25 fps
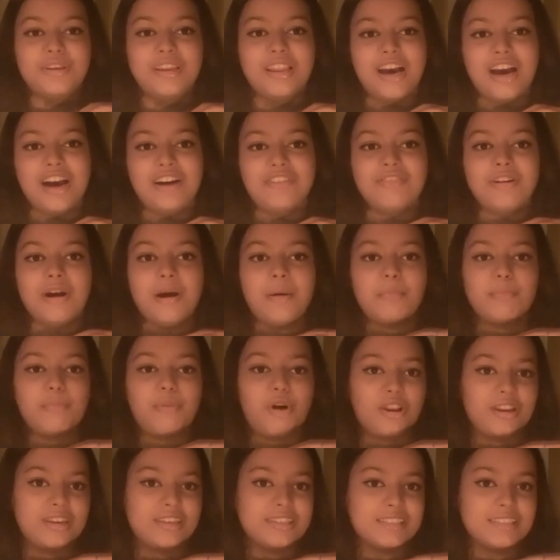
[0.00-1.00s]
love
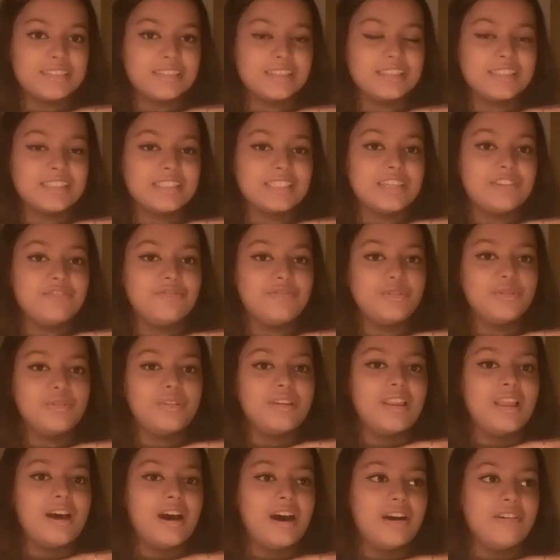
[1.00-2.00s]
politics, if you
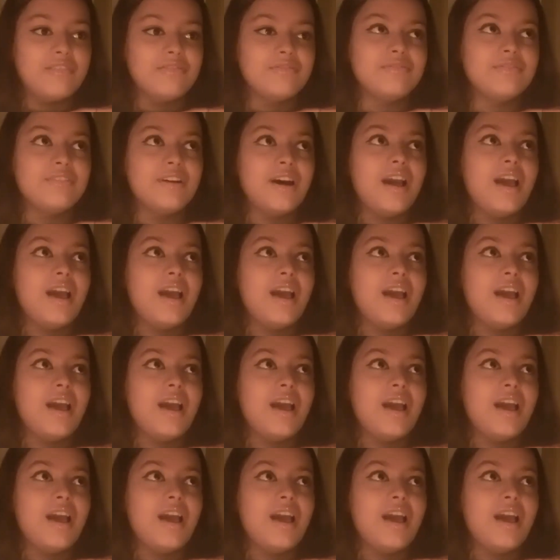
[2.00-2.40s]
love